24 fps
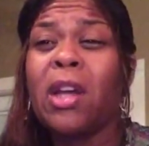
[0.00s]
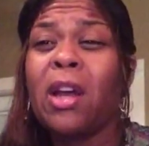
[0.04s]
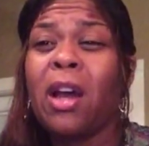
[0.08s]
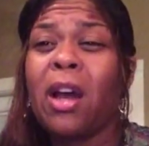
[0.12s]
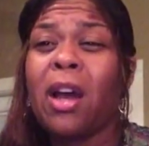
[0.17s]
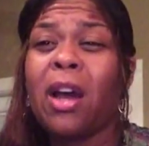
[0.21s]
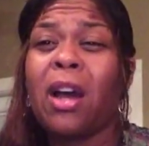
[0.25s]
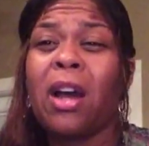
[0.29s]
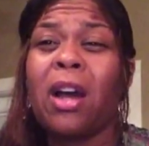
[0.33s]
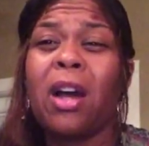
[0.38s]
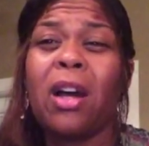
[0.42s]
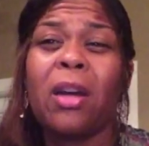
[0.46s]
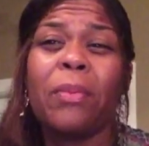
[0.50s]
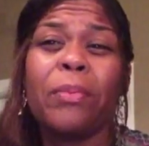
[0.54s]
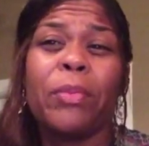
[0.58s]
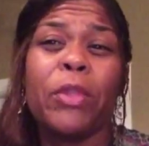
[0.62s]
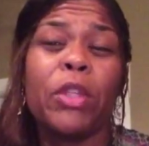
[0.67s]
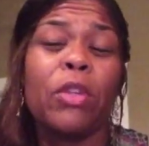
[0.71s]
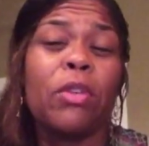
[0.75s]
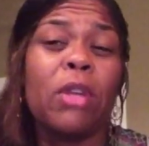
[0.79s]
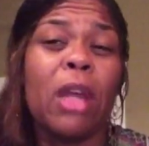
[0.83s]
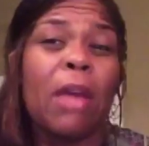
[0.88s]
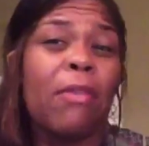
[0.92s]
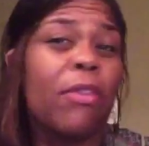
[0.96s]

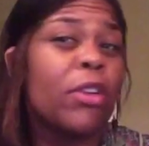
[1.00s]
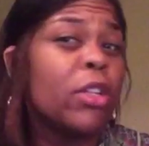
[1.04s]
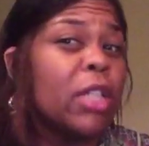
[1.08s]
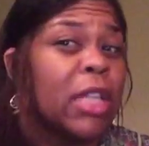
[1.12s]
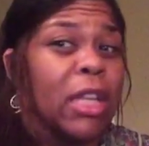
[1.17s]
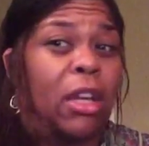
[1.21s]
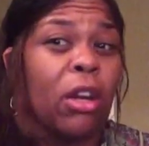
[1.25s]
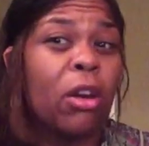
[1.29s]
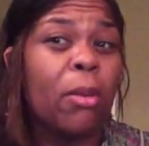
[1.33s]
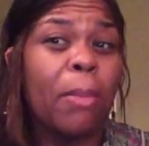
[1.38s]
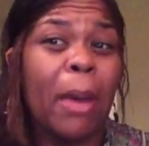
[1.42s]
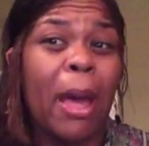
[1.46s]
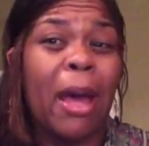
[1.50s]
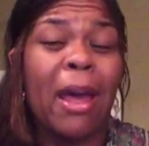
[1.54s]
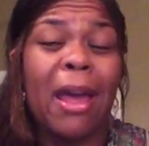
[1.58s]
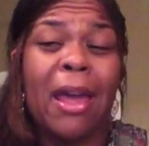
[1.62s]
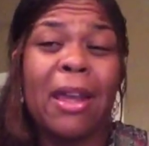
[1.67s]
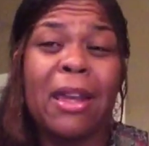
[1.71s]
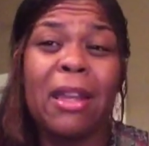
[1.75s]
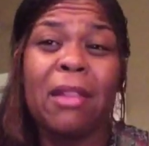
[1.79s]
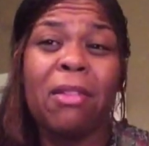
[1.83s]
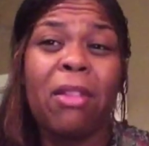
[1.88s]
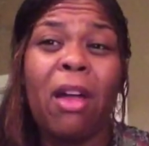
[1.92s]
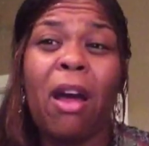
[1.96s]
You never hear about
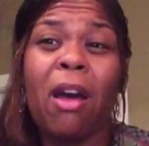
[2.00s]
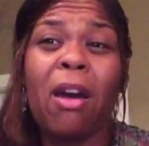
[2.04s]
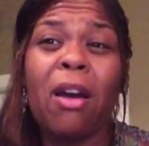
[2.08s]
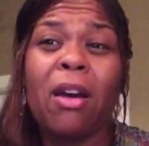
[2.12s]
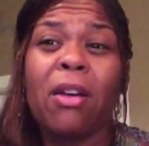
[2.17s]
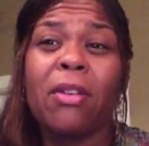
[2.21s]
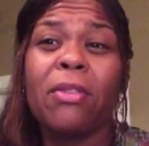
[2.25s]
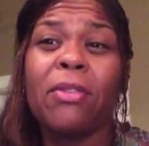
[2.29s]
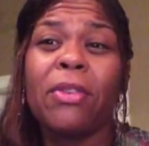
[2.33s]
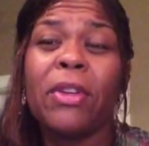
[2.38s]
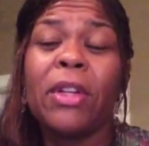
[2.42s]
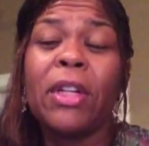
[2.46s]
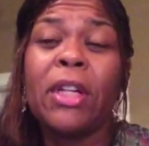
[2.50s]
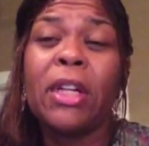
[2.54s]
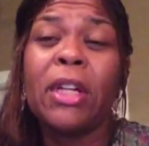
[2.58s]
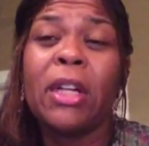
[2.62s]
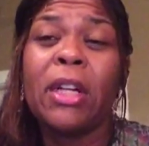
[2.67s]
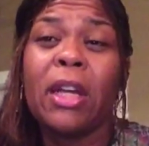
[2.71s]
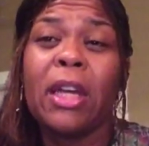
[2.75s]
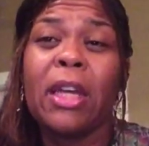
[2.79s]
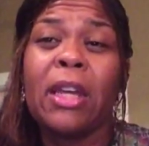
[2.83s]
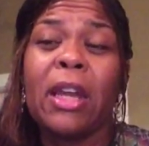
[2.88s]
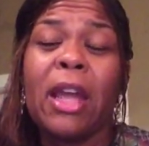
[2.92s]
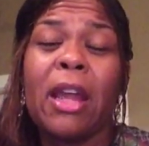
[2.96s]
any love
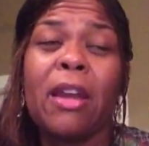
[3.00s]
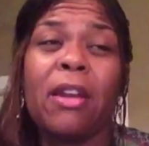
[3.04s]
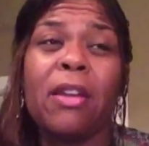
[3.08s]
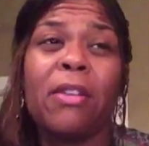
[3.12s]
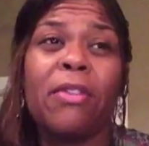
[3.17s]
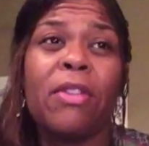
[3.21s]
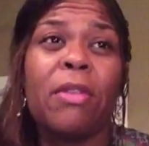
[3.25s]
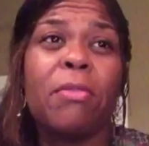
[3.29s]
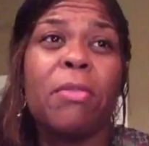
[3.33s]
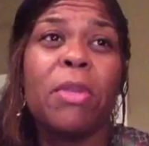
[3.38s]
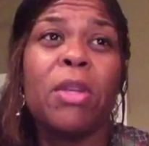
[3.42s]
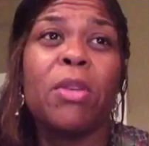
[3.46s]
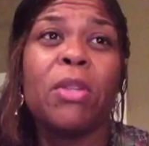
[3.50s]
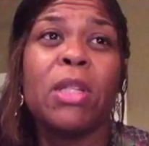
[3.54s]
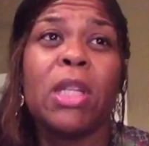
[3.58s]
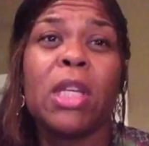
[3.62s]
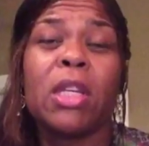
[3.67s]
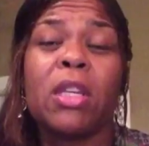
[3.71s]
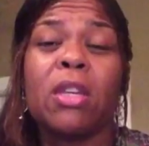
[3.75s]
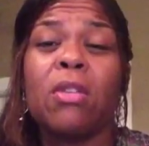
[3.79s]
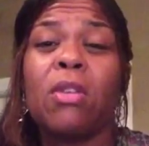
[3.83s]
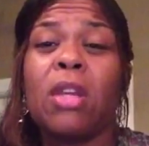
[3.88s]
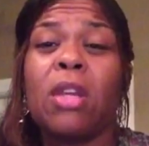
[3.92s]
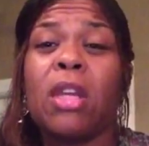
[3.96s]
in any of the
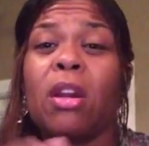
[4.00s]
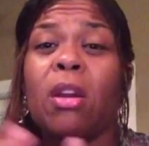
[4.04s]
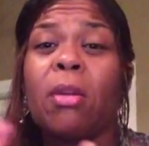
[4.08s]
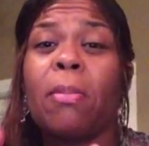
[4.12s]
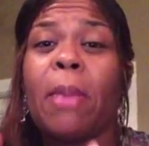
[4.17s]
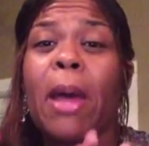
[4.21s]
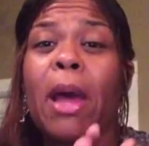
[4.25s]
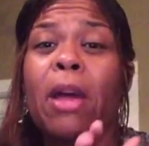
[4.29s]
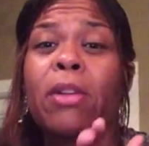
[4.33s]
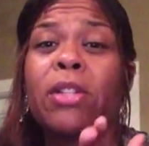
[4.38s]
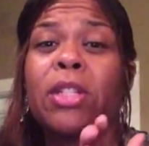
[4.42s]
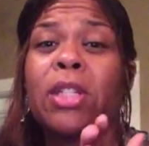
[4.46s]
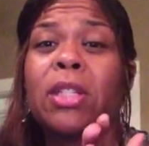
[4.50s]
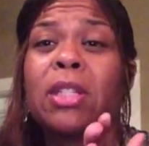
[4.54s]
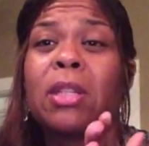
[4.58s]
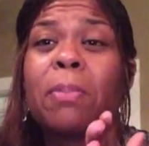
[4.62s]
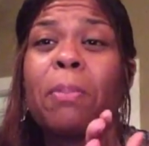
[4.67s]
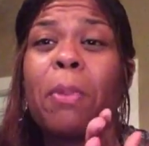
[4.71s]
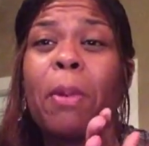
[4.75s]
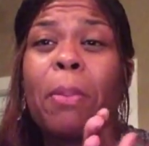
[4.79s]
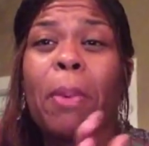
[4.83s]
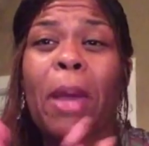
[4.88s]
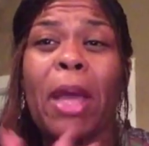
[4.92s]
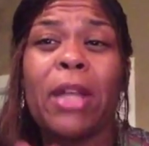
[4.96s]
music. You hear about
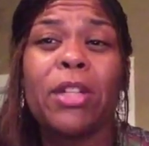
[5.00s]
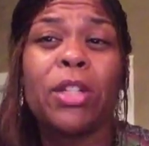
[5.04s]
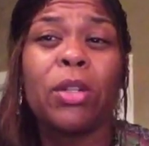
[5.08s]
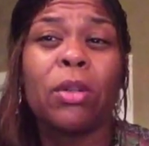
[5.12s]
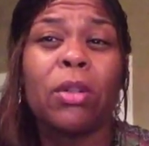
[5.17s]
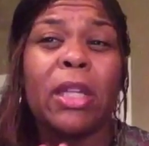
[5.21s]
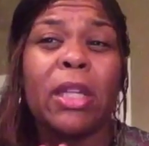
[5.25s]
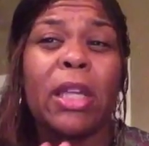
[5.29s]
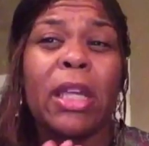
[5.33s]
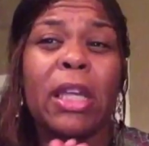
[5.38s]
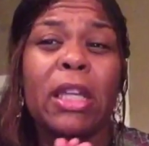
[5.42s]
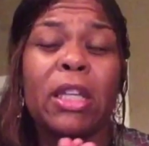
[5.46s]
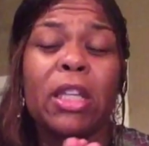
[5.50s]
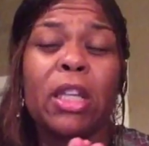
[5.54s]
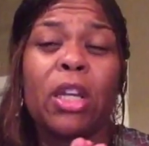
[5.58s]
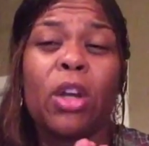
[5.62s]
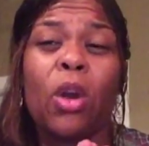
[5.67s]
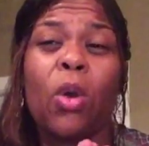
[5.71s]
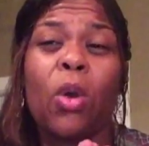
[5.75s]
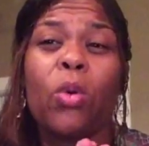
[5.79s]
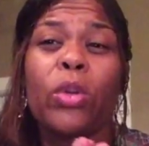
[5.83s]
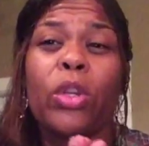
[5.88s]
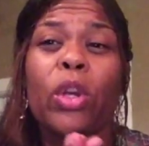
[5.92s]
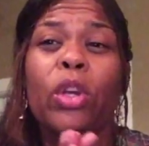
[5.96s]
just perpetually,
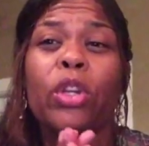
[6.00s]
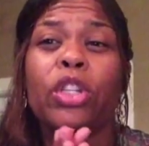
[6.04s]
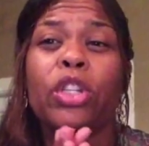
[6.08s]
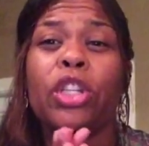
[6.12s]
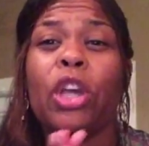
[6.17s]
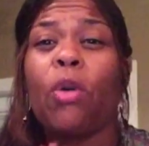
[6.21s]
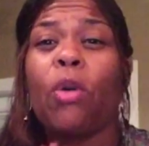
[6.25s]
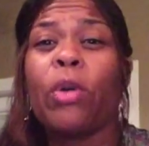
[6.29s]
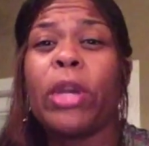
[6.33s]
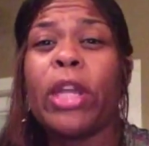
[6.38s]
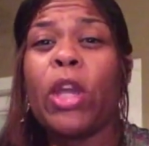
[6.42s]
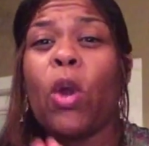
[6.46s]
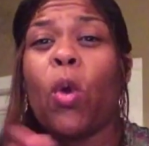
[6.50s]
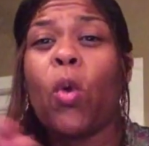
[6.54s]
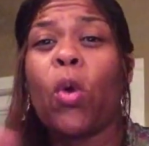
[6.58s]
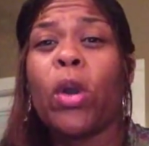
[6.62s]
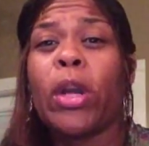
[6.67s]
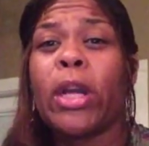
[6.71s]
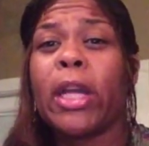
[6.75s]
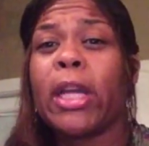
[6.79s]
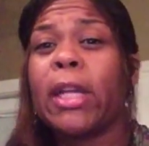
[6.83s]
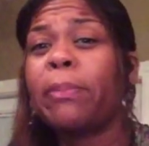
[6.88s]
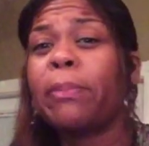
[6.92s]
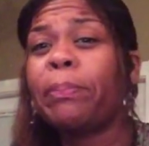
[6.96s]
yoni
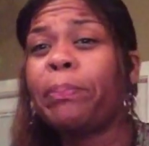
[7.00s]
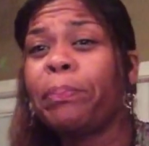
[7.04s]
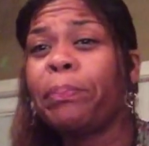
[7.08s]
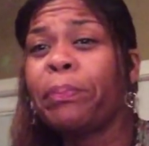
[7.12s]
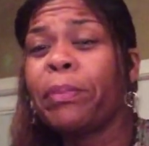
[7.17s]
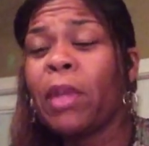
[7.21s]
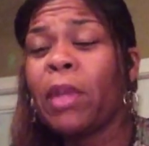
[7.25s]
hoarding.